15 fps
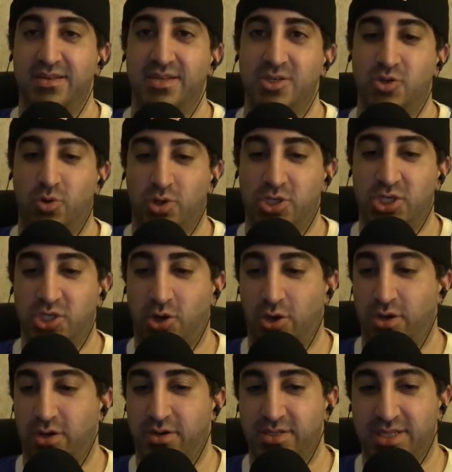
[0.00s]
George
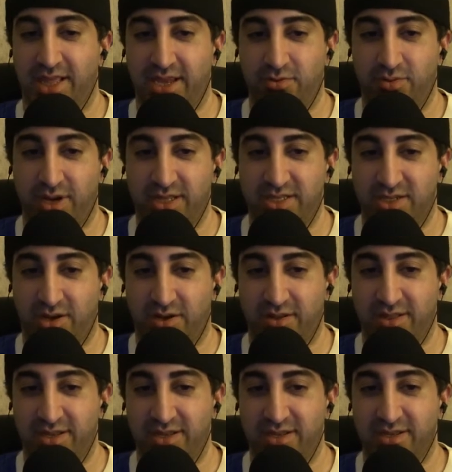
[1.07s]
Soros like runs all
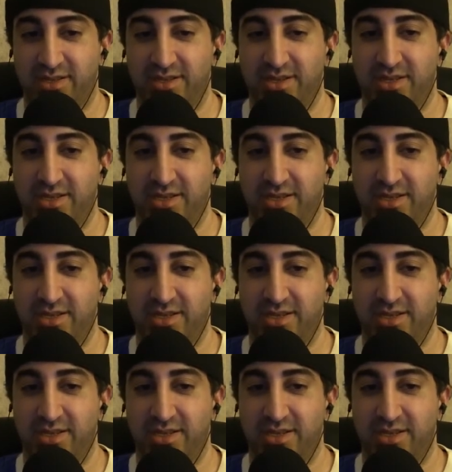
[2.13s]
the